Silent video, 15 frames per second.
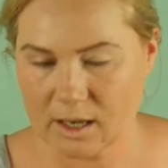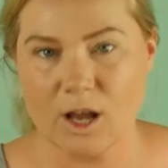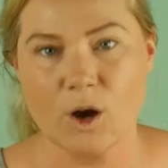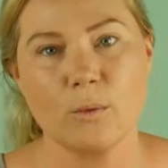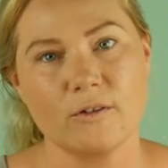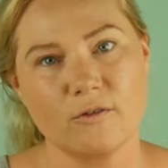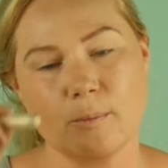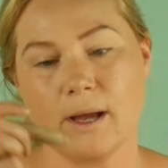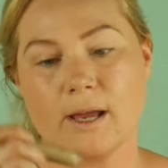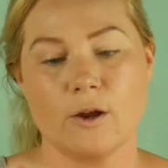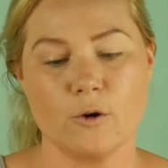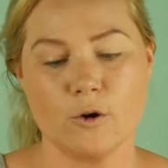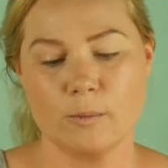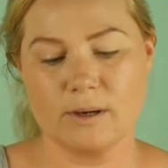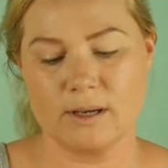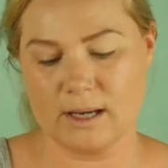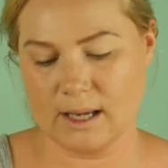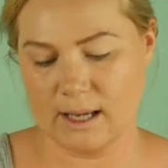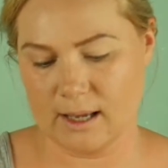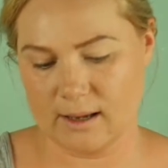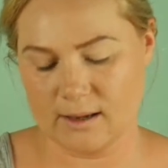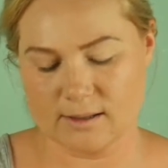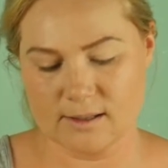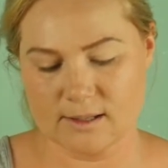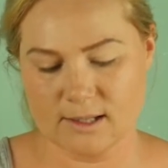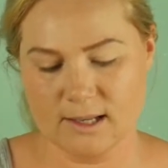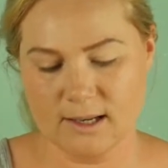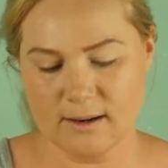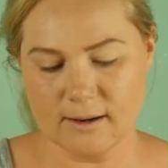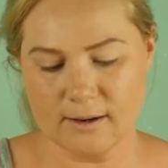now with my Urban Decay
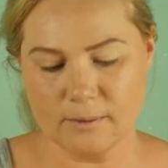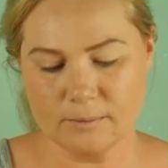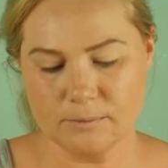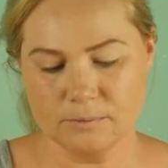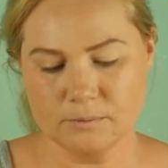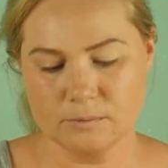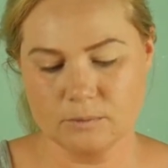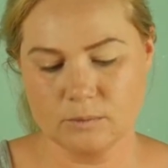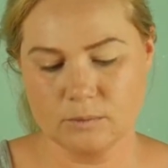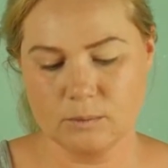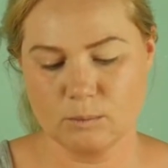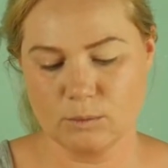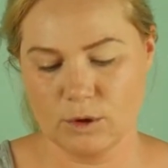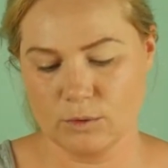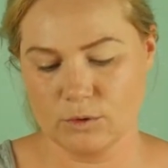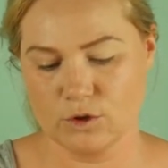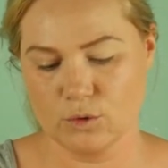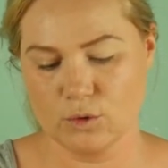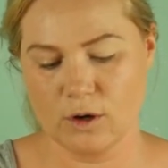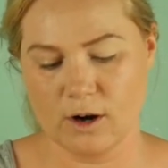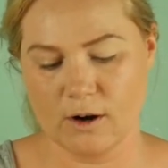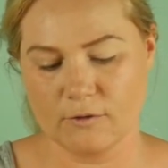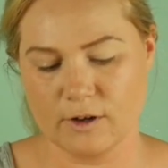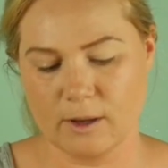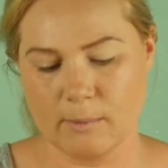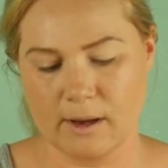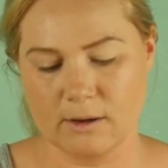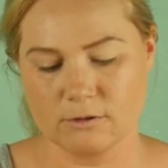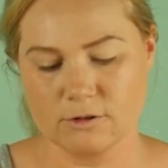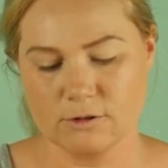concealer, I'm going to carve them
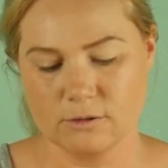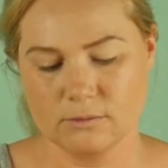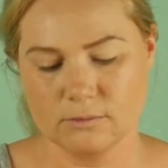out.